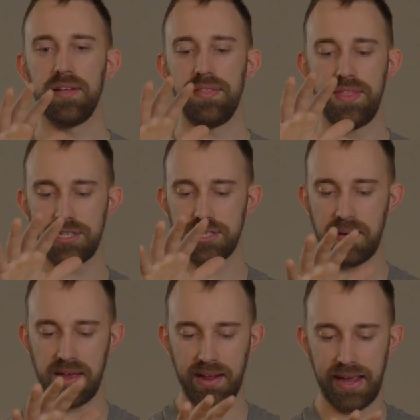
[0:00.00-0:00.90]
This has
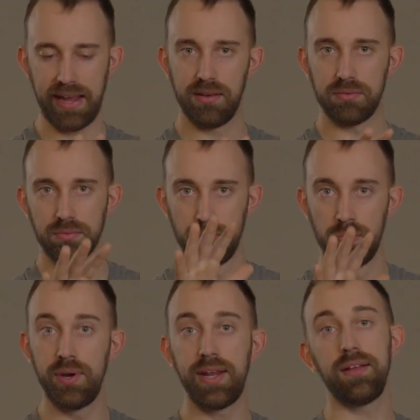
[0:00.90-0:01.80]
been a
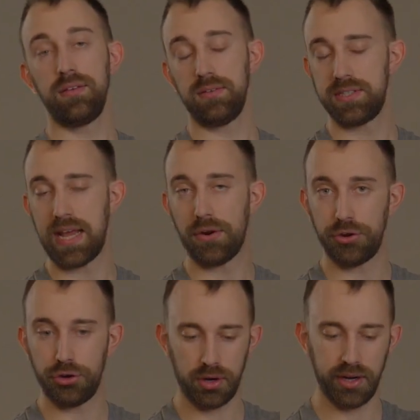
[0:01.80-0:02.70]
real down
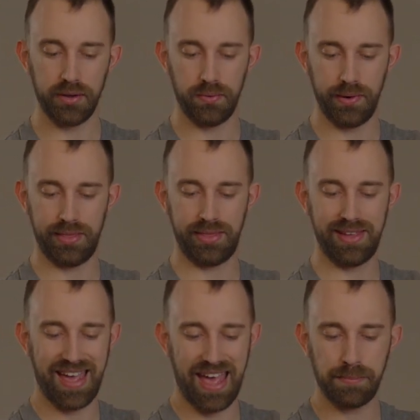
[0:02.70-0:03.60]
and dirty with
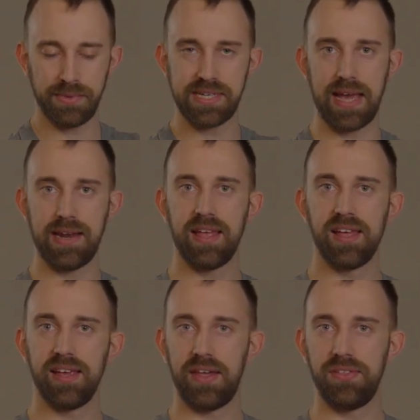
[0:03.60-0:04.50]
the M10
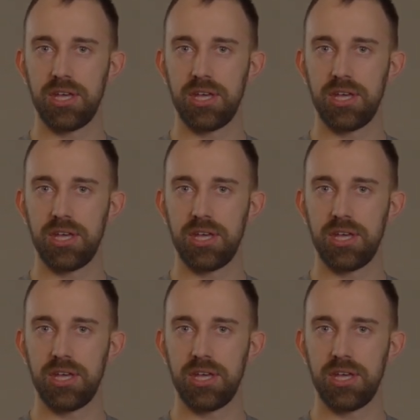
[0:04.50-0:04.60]
and the